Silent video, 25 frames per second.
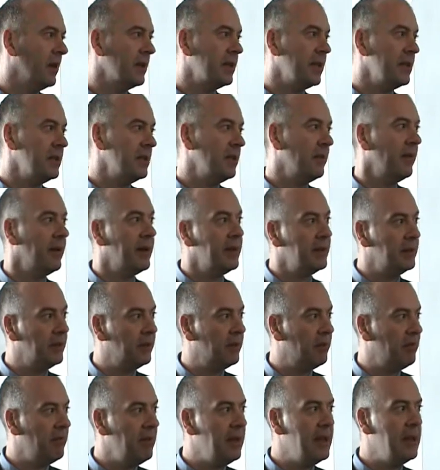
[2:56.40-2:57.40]
We've identified
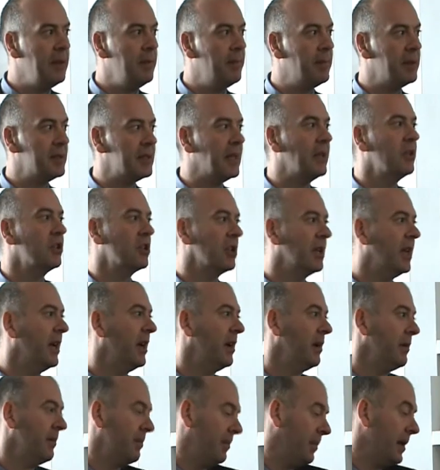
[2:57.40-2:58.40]
three potential
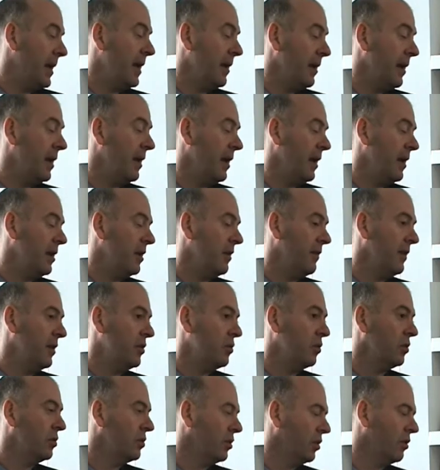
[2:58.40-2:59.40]

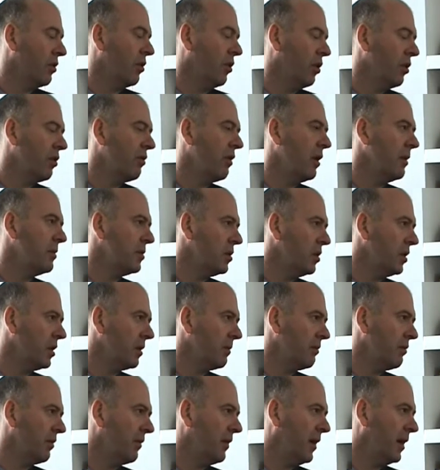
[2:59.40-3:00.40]
individuals or groups who
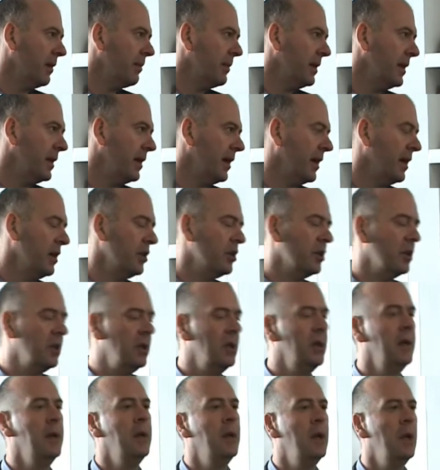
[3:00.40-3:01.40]
can provide mediation.
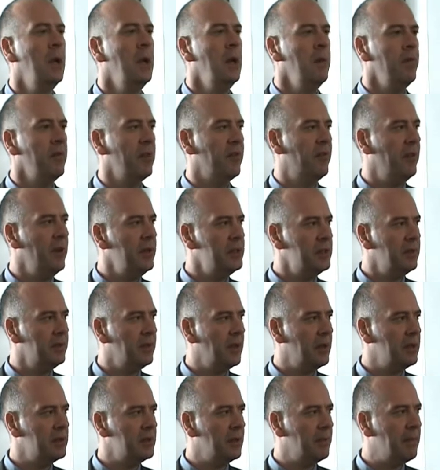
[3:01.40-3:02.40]
The first
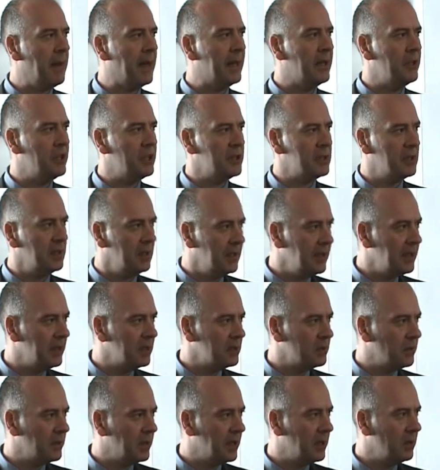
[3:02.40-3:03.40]
of those are managers and
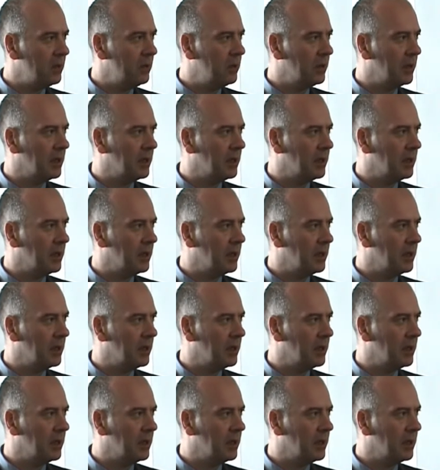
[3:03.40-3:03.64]
leaders within